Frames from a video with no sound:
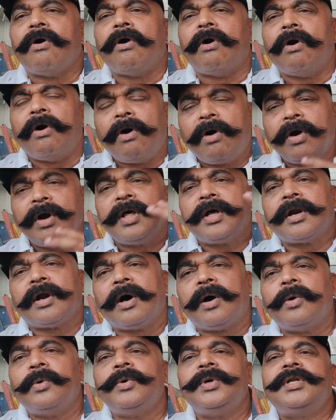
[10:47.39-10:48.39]
all
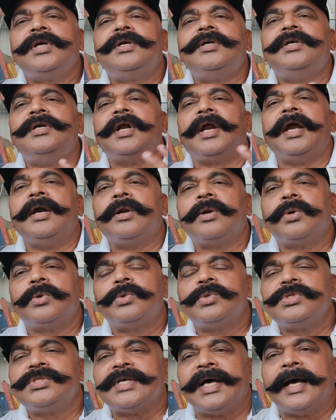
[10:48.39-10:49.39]
around trade
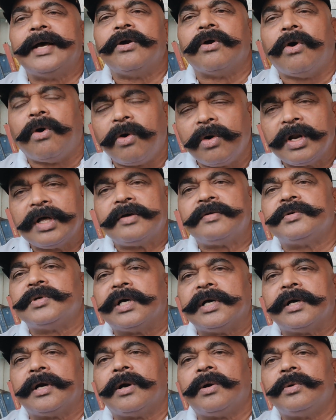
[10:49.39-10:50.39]
routes and all
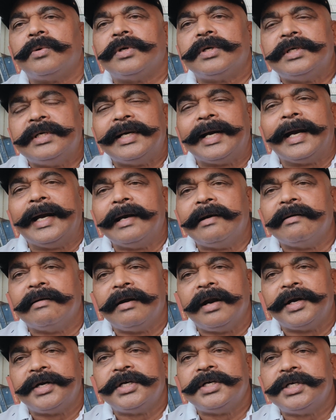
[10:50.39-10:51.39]
around trade
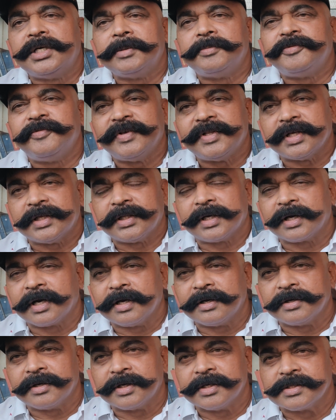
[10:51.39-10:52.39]
relationships with other
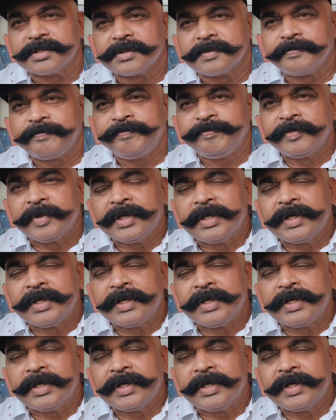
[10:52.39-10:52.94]
countries.